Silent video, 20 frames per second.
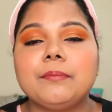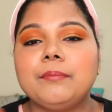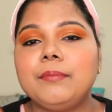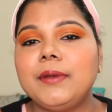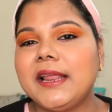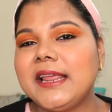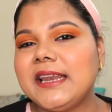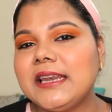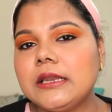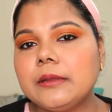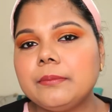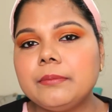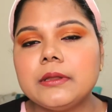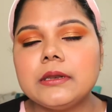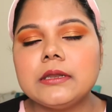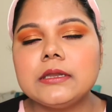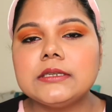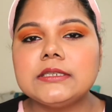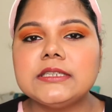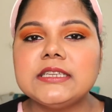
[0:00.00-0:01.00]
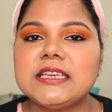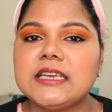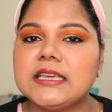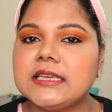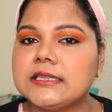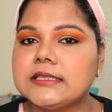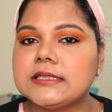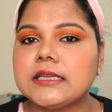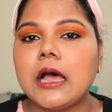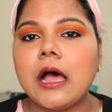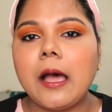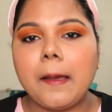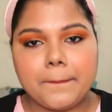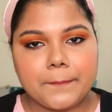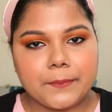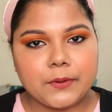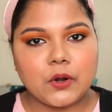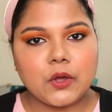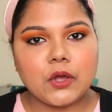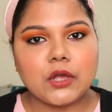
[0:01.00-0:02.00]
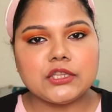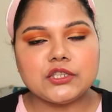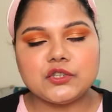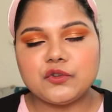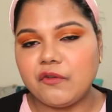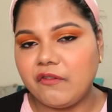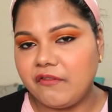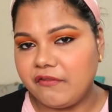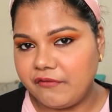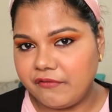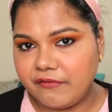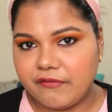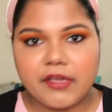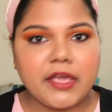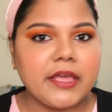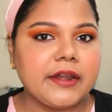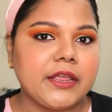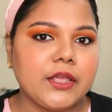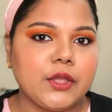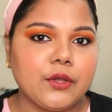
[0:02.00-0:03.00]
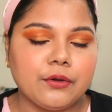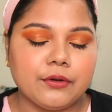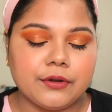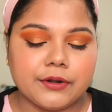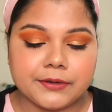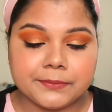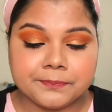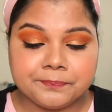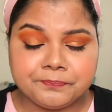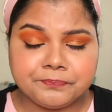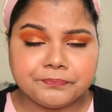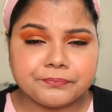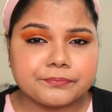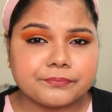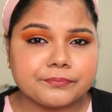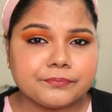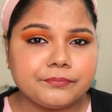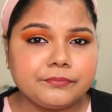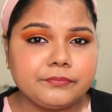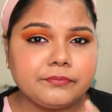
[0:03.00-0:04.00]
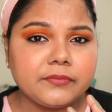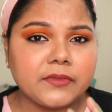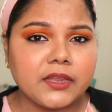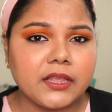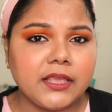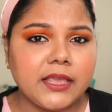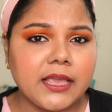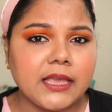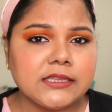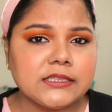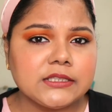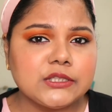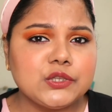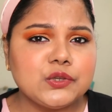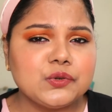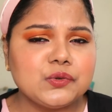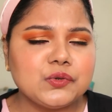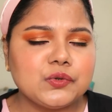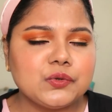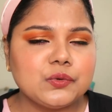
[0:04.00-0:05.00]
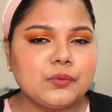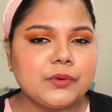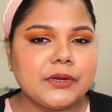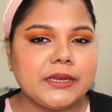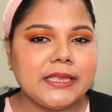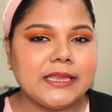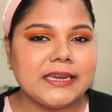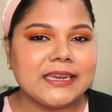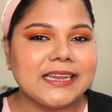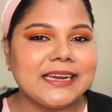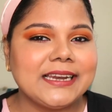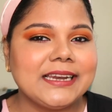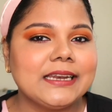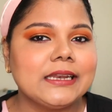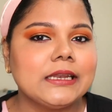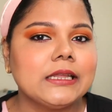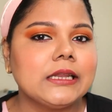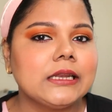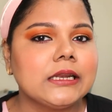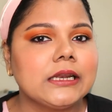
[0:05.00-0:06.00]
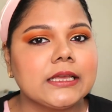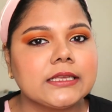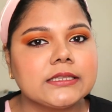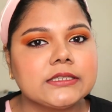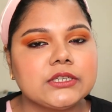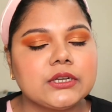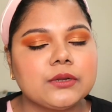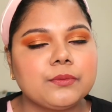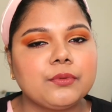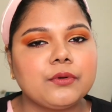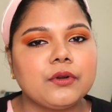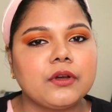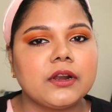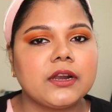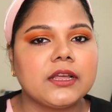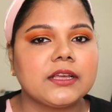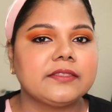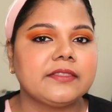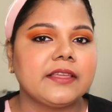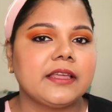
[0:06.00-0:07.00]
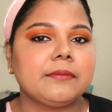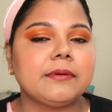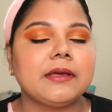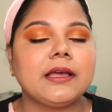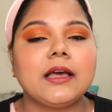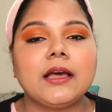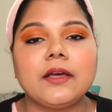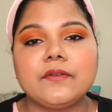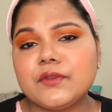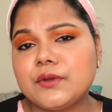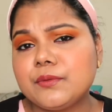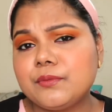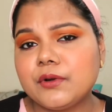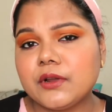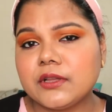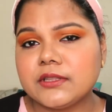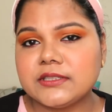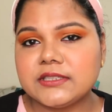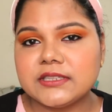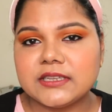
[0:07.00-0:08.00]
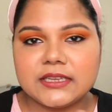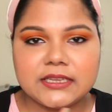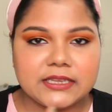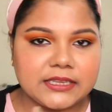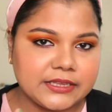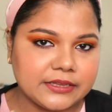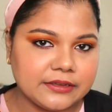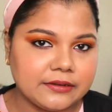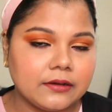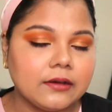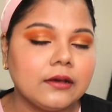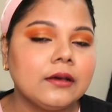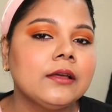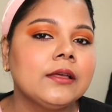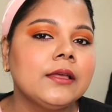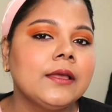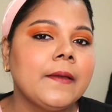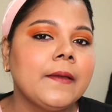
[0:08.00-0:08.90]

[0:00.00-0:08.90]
the blendability is up-notch, very good. Yes, you do need a little extra product than my other bronzer here,